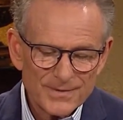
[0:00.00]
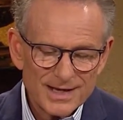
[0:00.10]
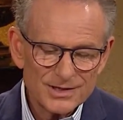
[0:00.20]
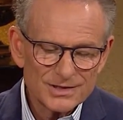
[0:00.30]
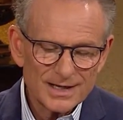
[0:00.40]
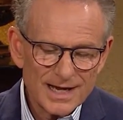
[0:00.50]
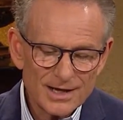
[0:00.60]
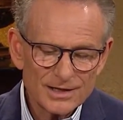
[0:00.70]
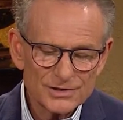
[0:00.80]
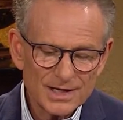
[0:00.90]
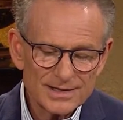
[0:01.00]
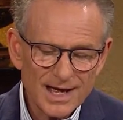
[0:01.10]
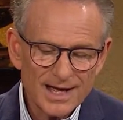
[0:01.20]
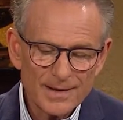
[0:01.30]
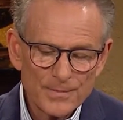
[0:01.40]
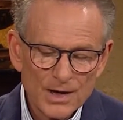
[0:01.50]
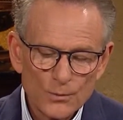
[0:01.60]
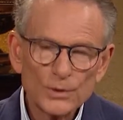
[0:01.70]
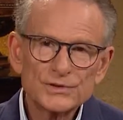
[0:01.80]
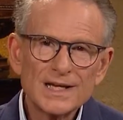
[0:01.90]
He said, El Shaddai
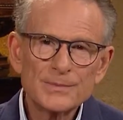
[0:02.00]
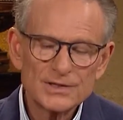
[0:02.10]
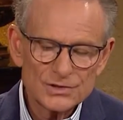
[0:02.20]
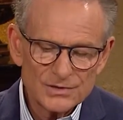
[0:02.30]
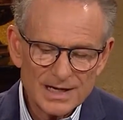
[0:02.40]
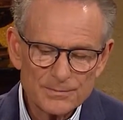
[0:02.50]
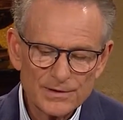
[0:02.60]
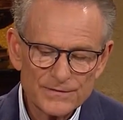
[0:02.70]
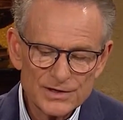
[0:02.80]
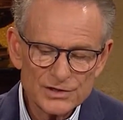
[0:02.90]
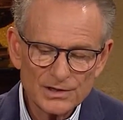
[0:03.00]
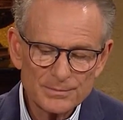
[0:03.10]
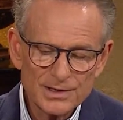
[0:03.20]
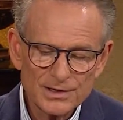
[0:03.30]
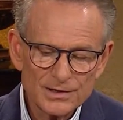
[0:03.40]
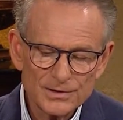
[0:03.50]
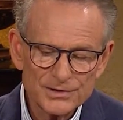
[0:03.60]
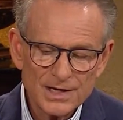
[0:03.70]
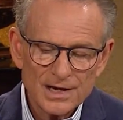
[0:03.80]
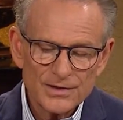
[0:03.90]
will demonstrate provisional miracles